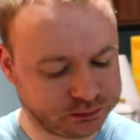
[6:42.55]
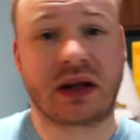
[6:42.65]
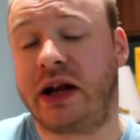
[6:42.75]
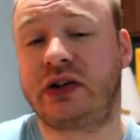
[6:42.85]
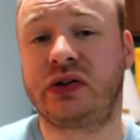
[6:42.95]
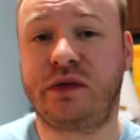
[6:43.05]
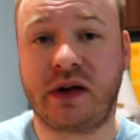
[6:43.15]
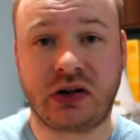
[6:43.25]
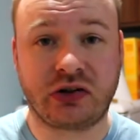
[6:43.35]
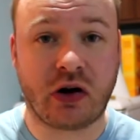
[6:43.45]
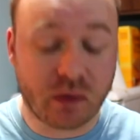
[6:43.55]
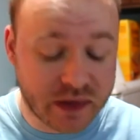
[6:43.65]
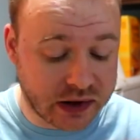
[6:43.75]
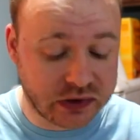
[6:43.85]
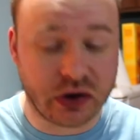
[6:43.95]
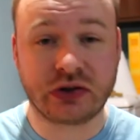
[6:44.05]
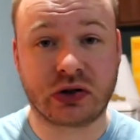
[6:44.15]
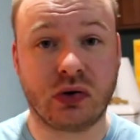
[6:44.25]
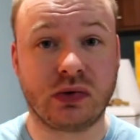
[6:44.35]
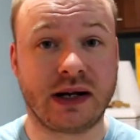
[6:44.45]
and it's all finished off with that nice
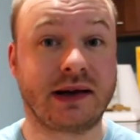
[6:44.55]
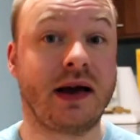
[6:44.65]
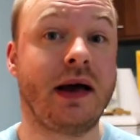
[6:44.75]
cooling